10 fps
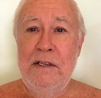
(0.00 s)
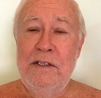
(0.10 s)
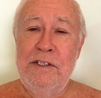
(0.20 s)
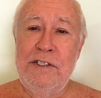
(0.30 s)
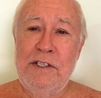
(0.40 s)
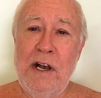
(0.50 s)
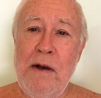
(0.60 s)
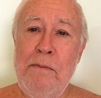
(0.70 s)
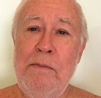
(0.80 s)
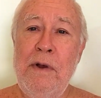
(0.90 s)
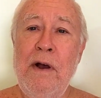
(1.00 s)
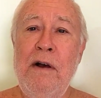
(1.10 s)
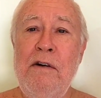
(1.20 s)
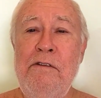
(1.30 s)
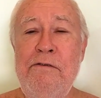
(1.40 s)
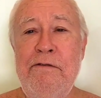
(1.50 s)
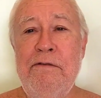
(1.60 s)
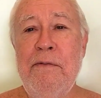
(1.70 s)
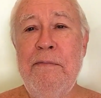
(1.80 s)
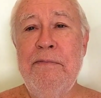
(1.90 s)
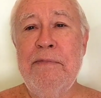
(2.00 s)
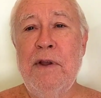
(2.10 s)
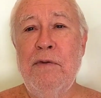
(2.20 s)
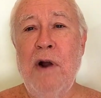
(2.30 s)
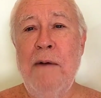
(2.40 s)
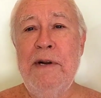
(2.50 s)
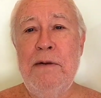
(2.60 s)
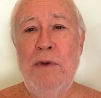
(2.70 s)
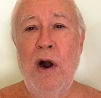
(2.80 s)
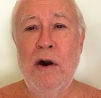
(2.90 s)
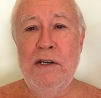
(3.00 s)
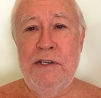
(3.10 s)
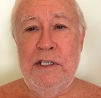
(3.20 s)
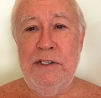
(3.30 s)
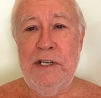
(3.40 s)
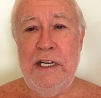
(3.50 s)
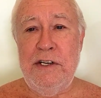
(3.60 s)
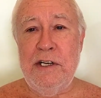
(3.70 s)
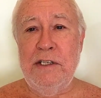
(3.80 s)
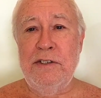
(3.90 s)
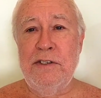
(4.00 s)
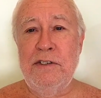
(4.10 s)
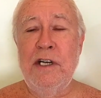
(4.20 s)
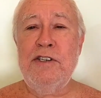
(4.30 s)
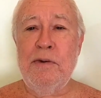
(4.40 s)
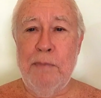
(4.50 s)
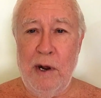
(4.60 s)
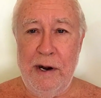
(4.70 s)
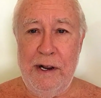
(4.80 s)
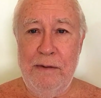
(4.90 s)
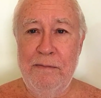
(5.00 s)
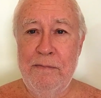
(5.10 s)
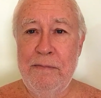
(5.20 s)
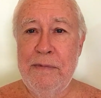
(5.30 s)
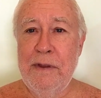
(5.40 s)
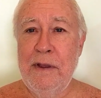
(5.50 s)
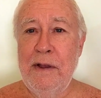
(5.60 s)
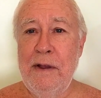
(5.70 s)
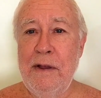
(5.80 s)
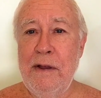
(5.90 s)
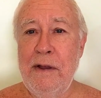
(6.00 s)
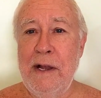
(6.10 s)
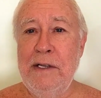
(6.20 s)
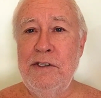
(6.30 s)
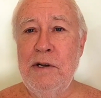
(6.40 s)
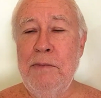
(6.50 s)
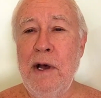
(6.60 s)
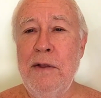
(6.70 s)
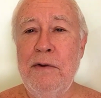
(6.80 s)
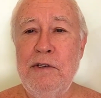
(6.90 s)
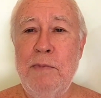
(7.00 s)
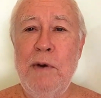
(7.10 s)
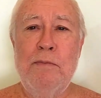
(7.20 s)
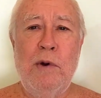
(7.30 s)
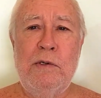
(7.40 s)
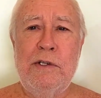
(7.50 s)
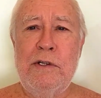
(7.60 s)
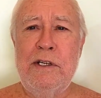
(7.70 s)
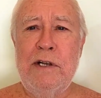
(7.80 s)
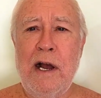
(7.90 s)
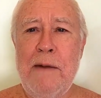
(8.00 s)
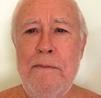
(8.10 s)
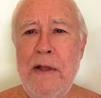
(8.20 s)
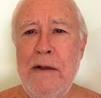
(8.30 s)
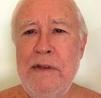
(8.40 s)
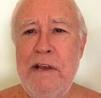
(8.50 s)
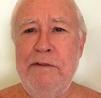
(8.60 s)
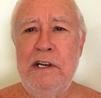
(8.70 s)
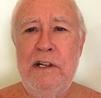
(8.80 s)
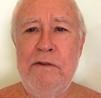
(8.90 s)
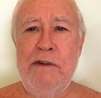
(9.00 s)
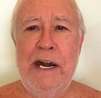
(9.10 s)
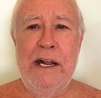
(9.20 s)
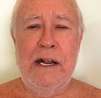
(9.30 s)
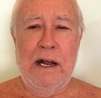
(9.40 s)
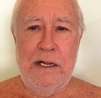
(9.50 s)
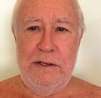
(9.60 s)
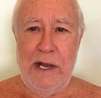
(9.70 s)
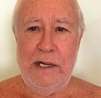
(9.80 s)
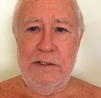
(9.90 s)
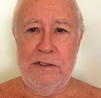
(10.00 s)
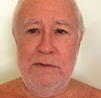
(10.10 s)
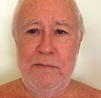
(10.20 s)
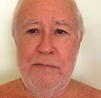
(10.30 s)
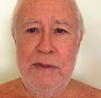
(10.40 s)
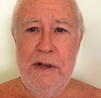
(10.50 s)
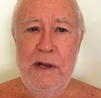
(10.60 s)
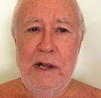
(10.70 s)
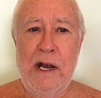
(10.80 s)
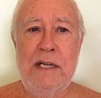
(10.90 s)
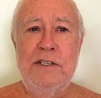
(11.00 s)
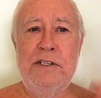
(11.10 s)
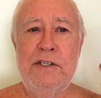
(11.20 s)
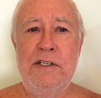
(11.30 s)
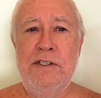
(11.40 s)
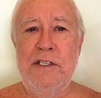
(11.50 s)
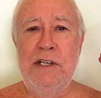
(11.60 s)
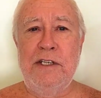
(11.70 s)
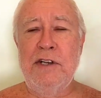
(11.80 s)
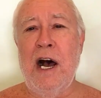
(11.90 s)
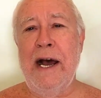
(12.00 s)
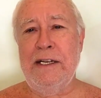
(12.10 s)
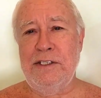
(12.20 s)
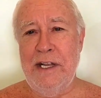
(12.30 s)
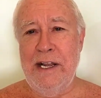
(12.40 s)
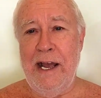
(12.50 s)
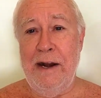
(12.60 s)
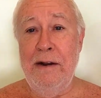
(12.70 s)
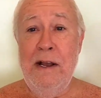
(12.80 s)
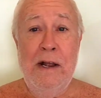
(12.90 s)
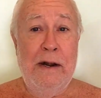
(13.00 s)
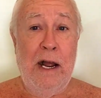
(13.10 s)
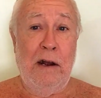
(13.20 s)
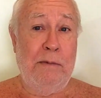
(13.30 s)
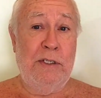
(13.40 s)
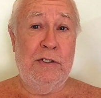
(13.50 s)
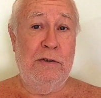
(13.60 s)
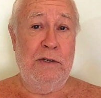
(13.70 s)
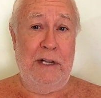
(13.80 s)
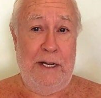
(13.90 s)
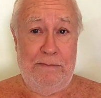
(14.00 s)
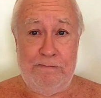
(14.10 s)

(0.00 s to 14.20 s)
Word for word: Some of Ramana Maharshi's teachings touch upon it, and some others, but most of the time, even in the Vedic context, consciousness is as high as they get. Now, I mean, certainly